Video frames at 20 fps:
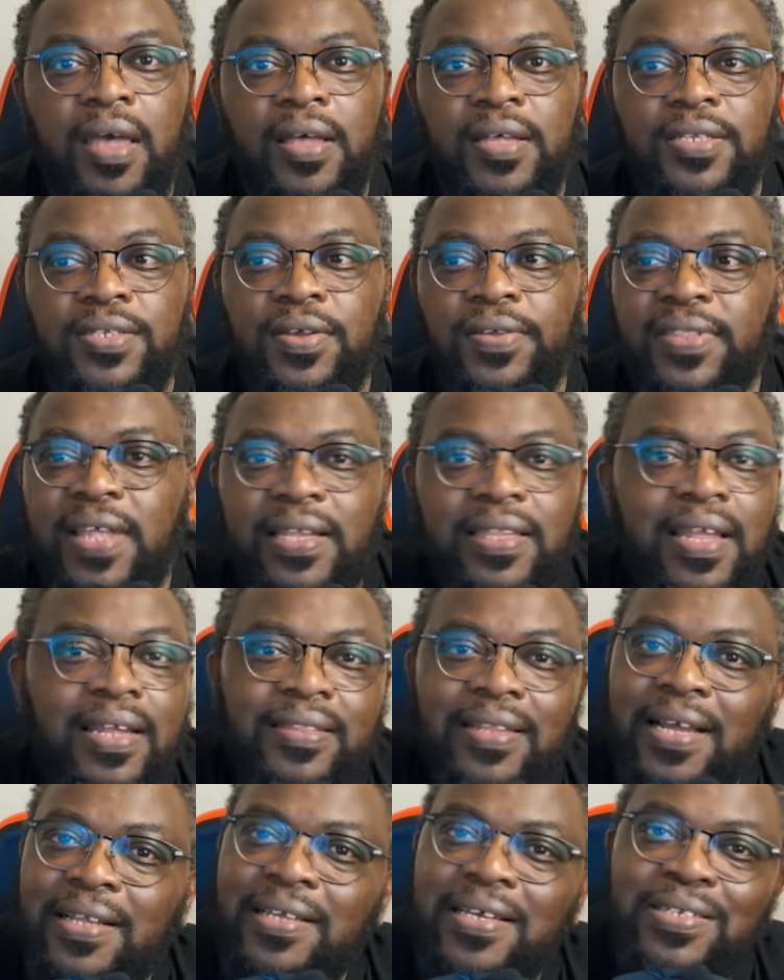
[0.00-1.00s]
So
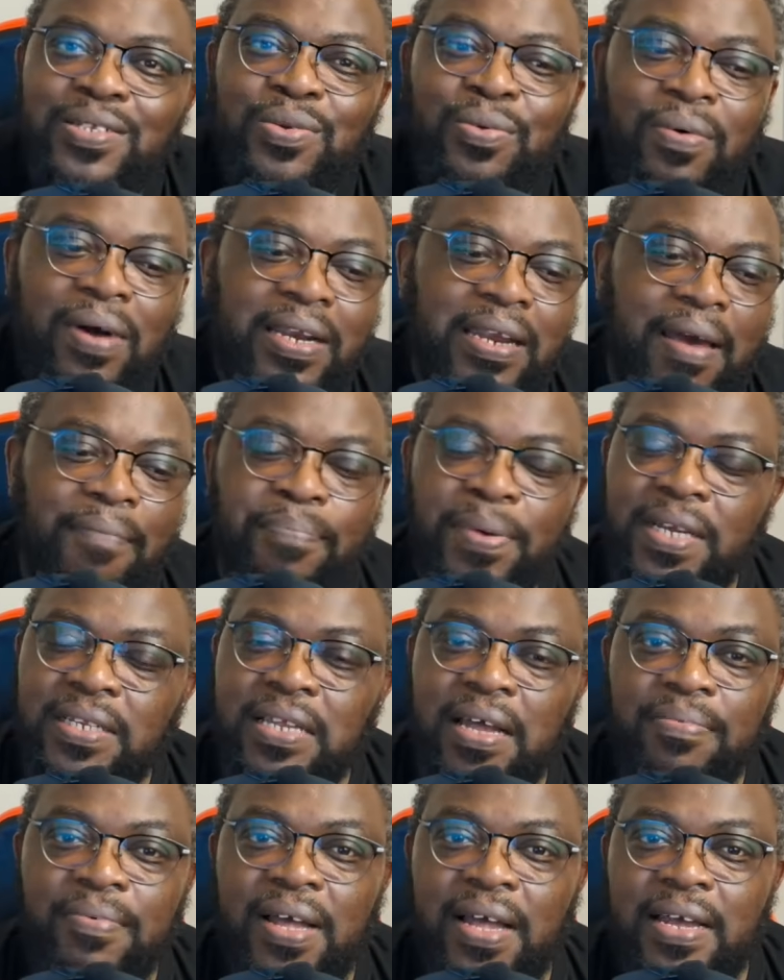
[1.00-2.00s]
that is what I picked
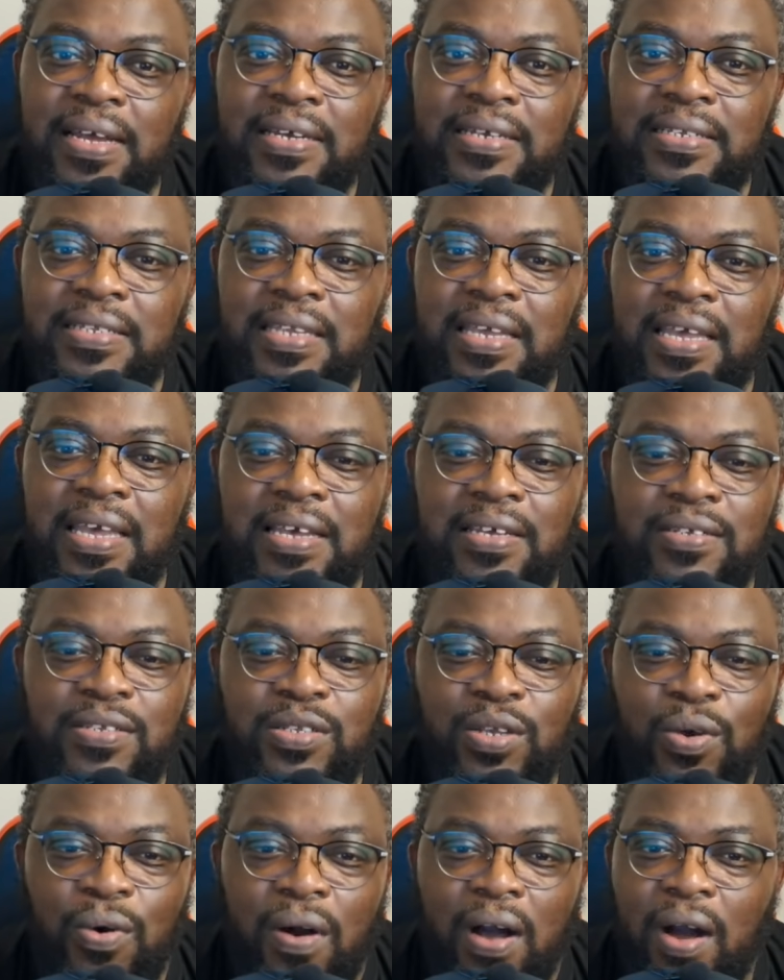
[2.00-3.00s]
up, guys, in case
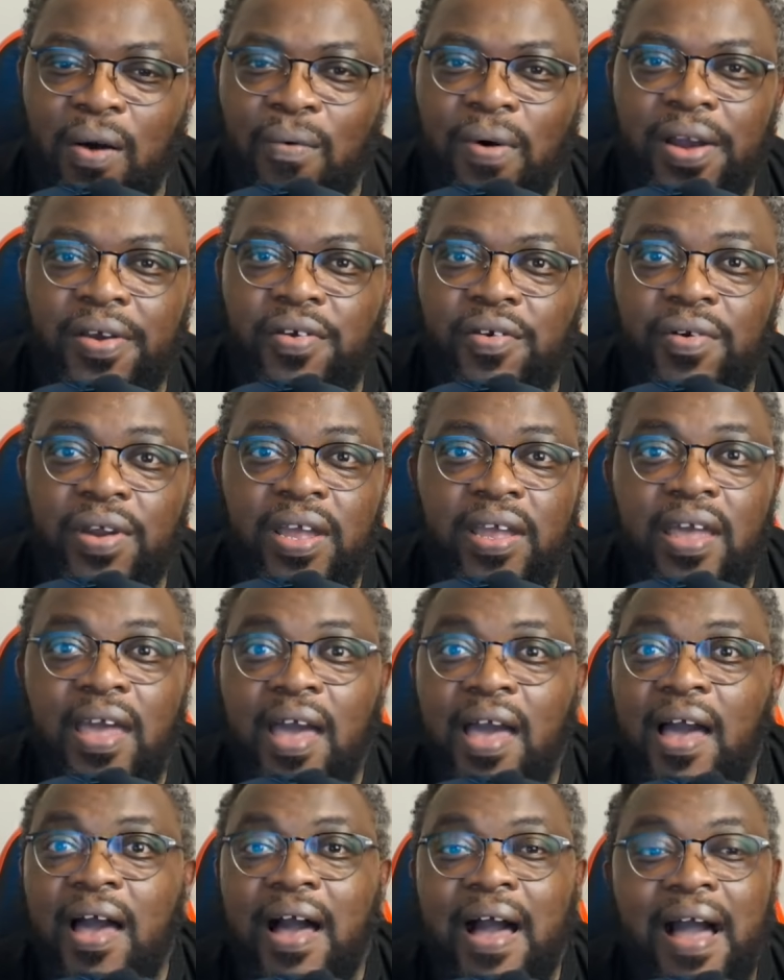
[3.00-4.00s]
you are wondering.
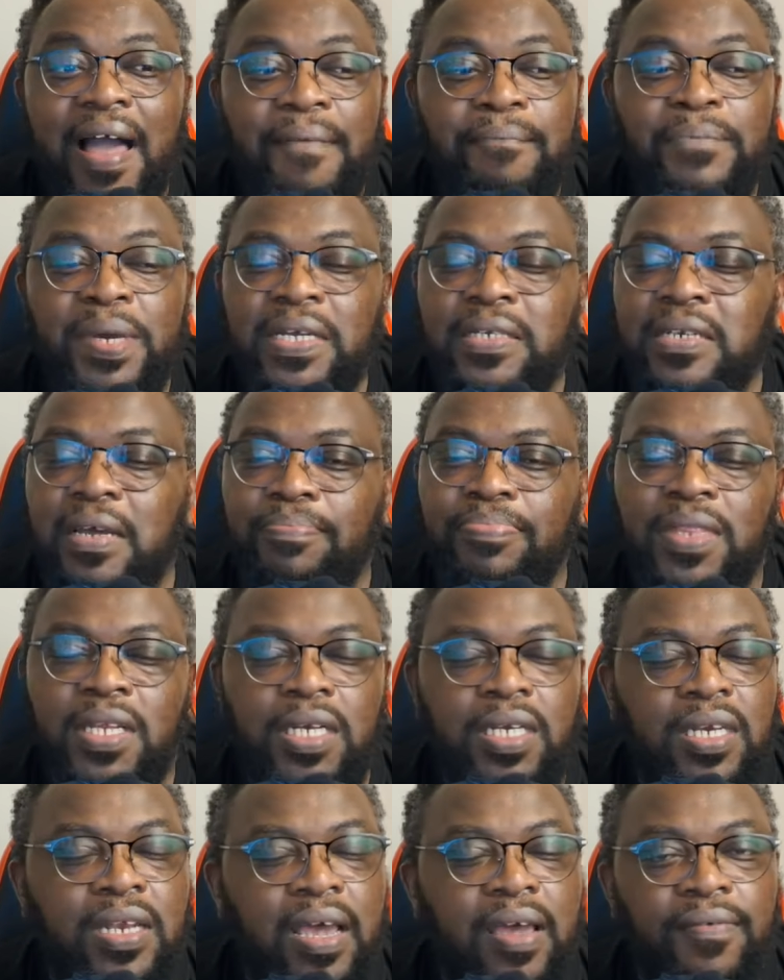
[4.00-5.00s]
I picked up the
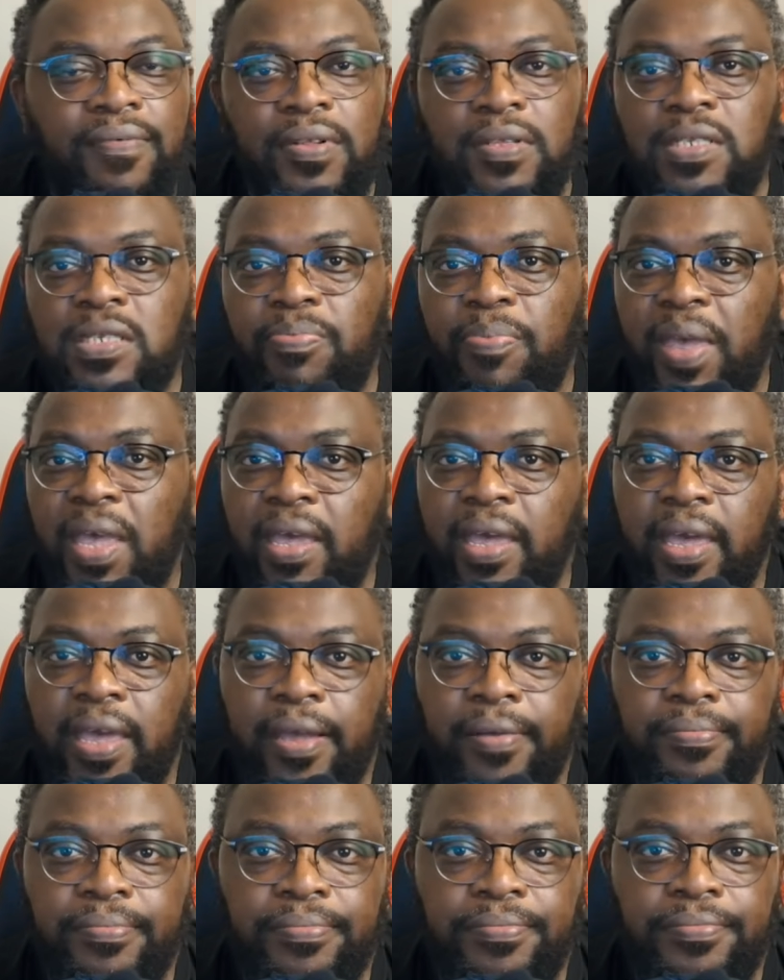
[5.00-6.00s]
devil
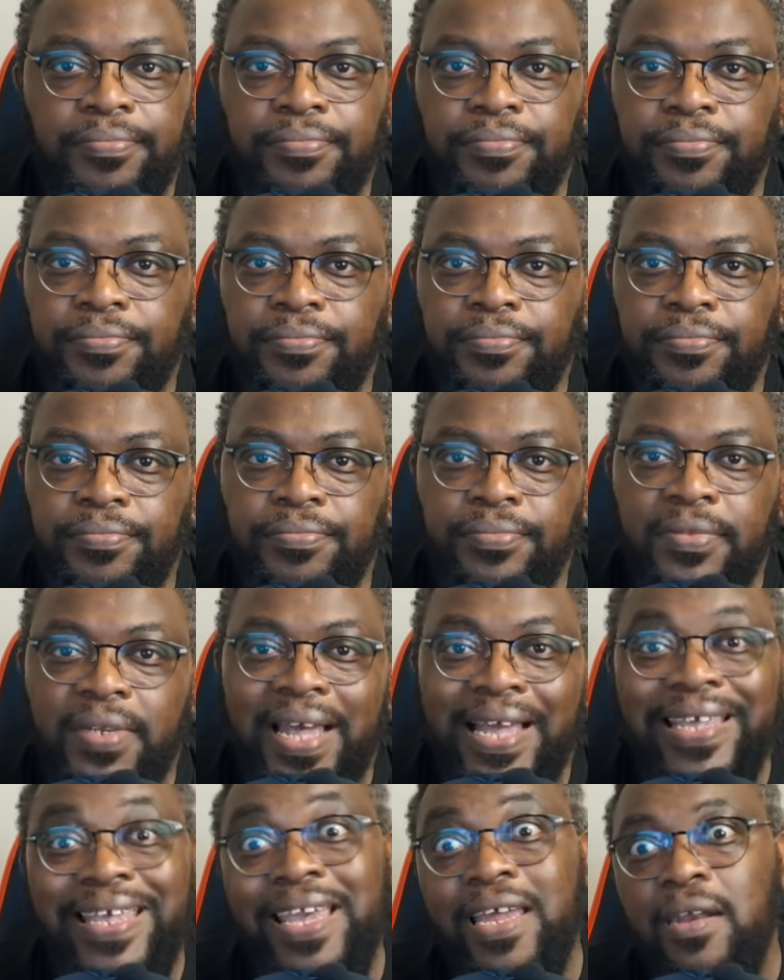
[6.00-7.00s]
speaking.
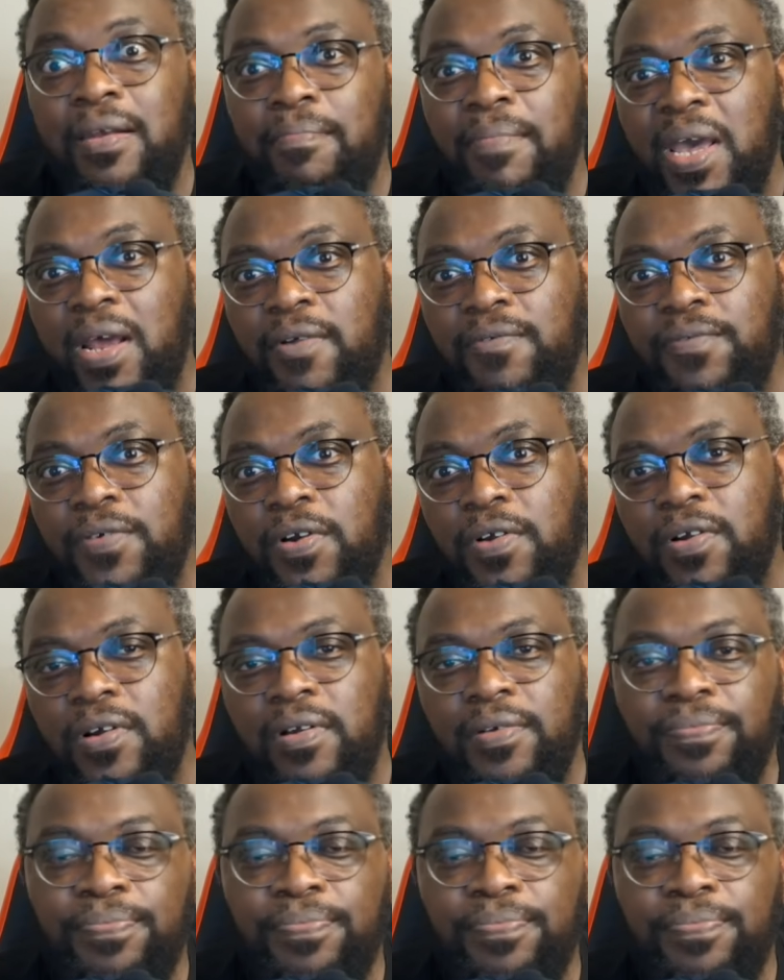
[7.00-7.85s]
Again, metaphor.